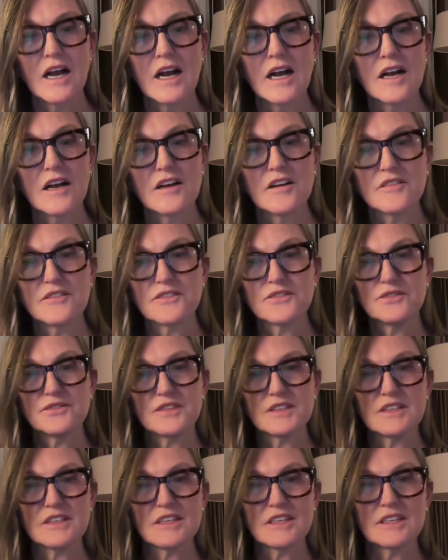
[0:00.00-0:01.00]

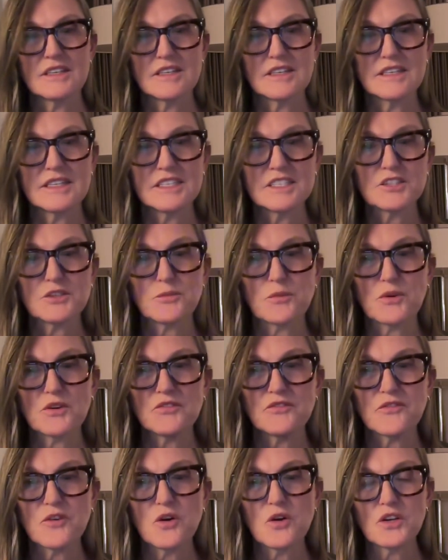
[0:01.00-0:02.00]
of its
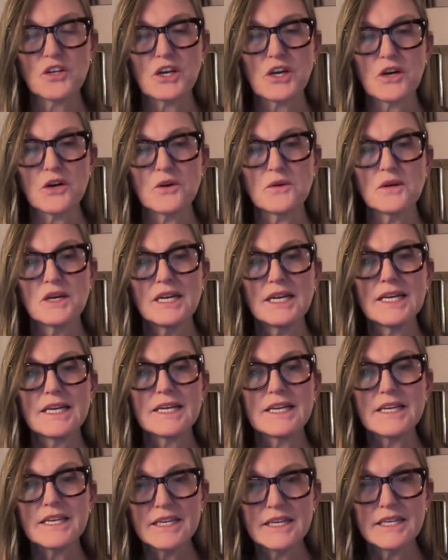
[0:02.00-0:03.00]
portfolio
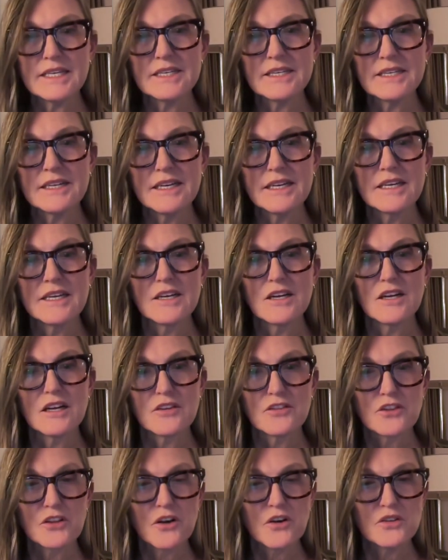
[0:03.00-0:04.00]
in
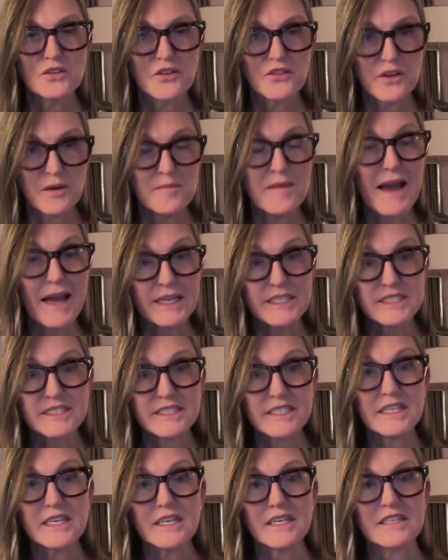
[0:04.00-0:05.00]
the Mag
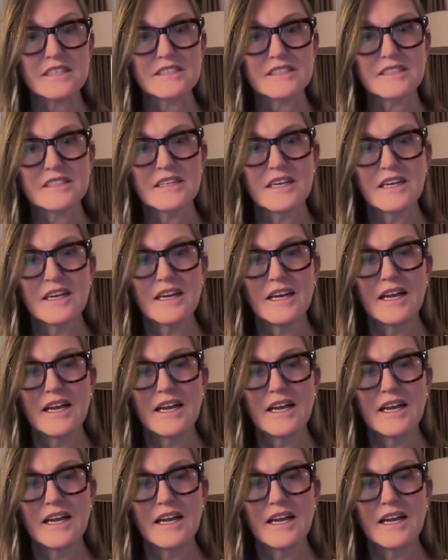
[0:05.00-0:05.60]
6.